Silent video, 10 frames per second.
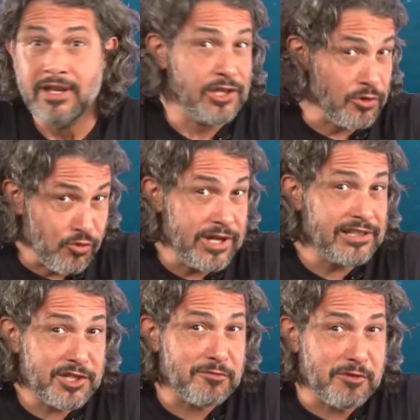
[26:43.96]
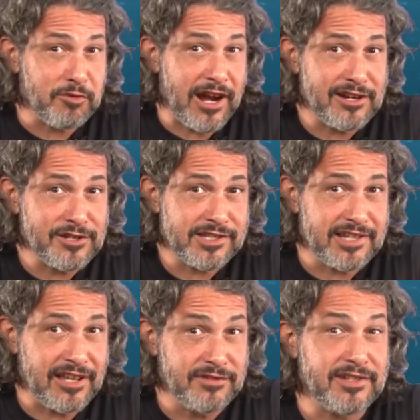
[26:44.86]
You really should be proud of
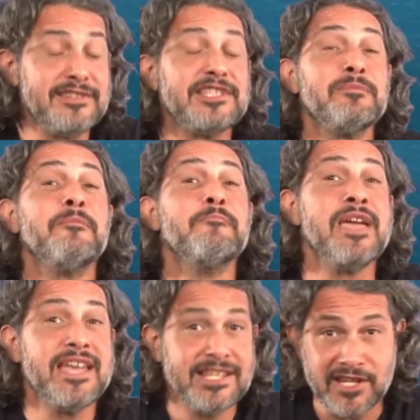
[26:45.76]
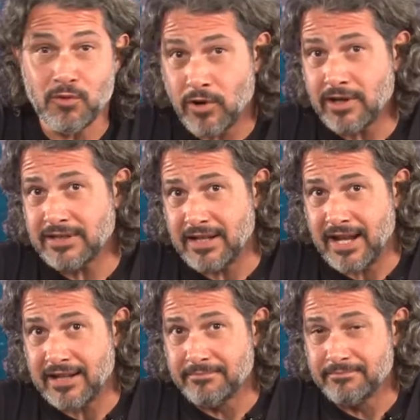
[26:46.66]
yourself. You've done some amazing work
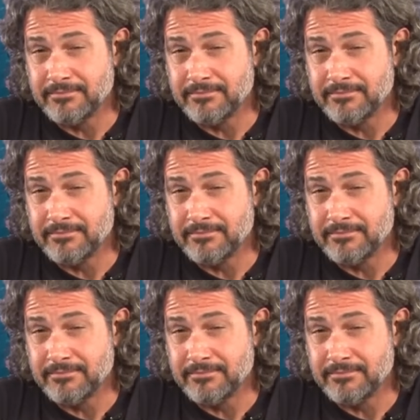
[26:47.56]
today.